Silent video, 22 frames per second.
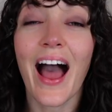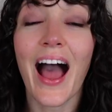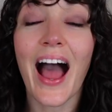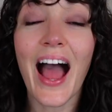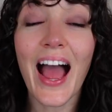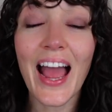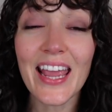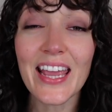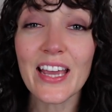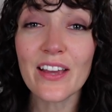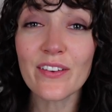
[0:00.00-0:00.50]

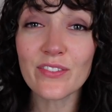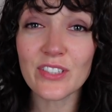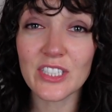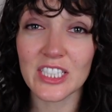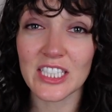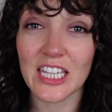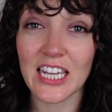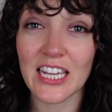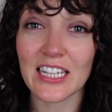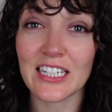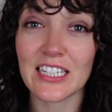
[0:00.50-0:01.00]
I have
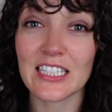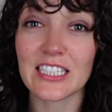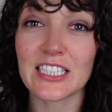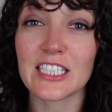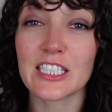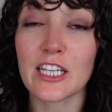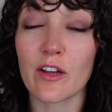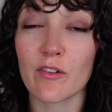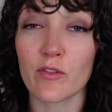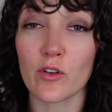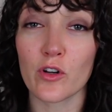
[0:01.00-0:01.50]
seen
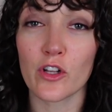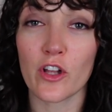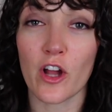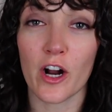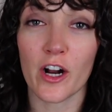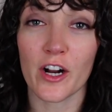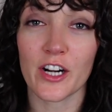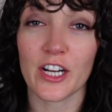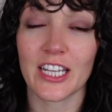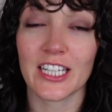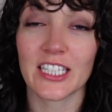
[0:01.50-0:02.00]
several
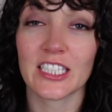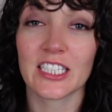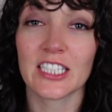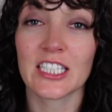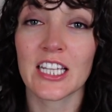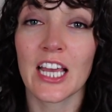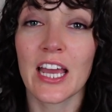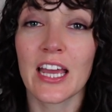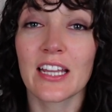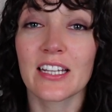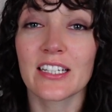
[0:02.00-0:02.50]
artists